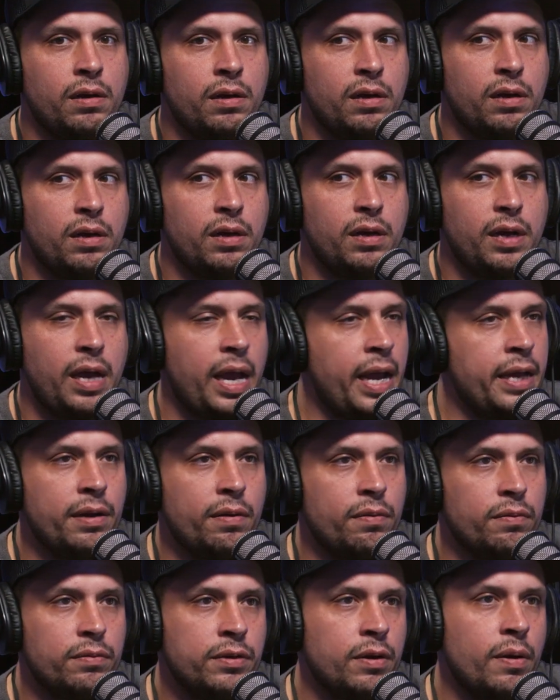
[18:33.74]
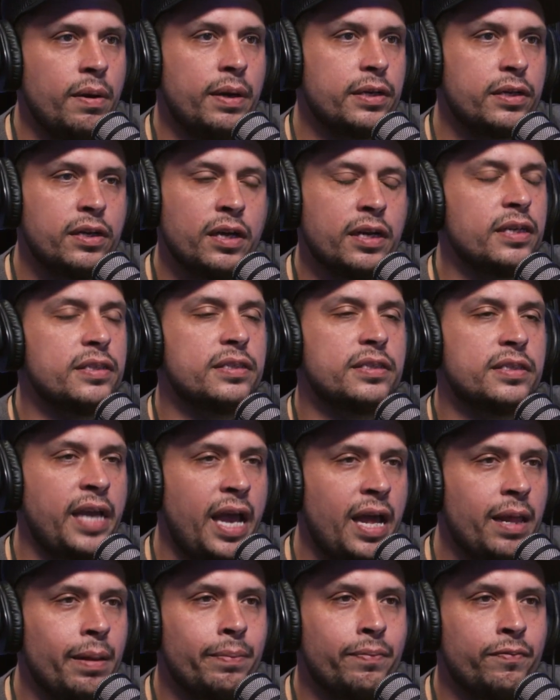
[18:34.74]
I don't know how to cook a
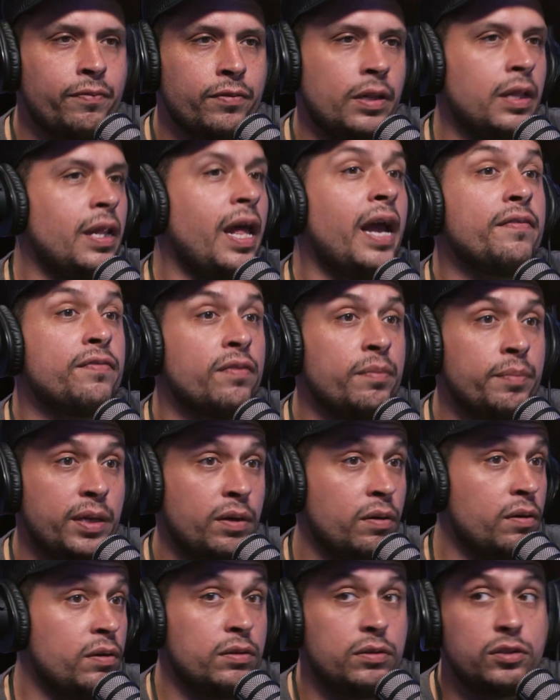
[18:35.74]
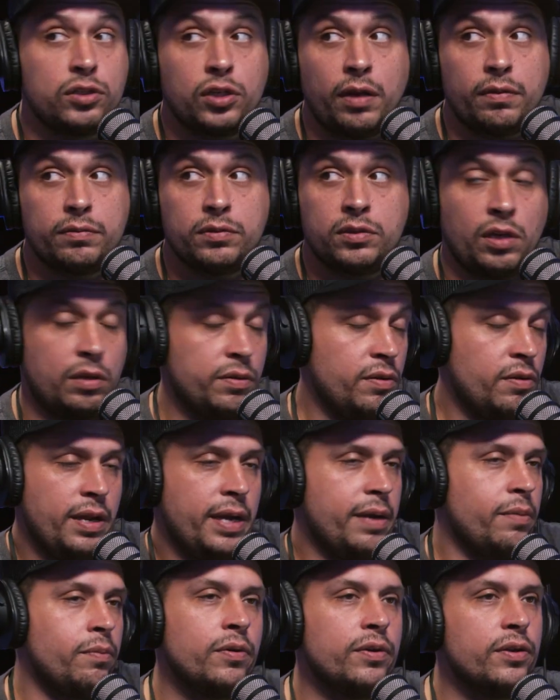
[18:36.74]
scallop for the life of me. So they're
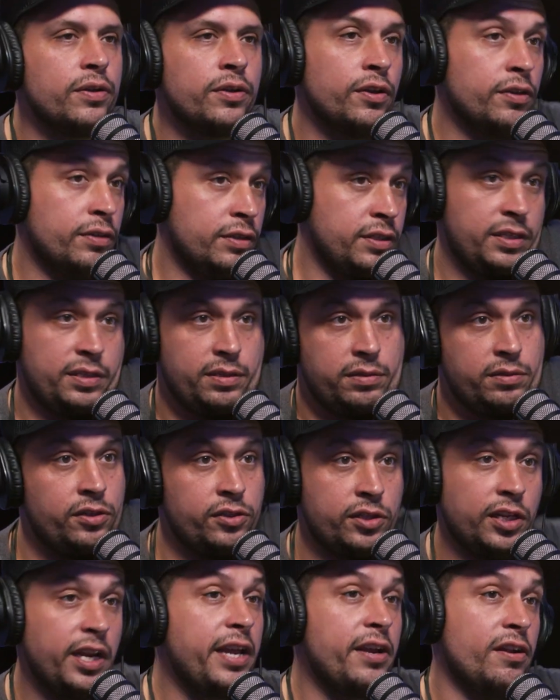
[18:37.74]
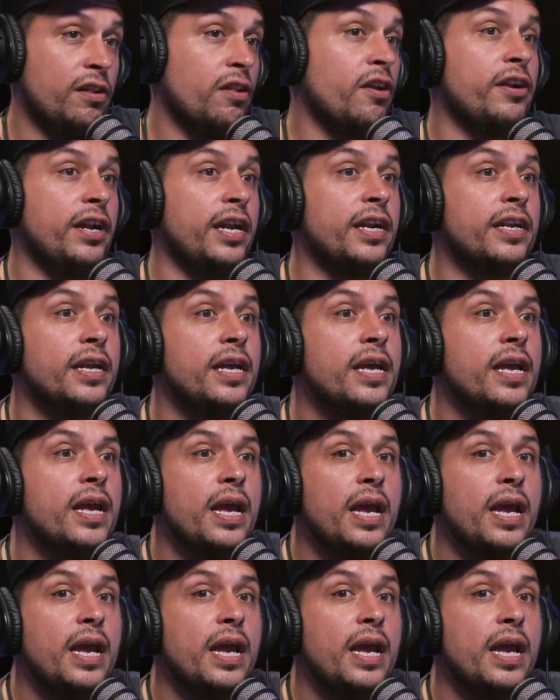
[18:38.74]
like, well, today you're learning.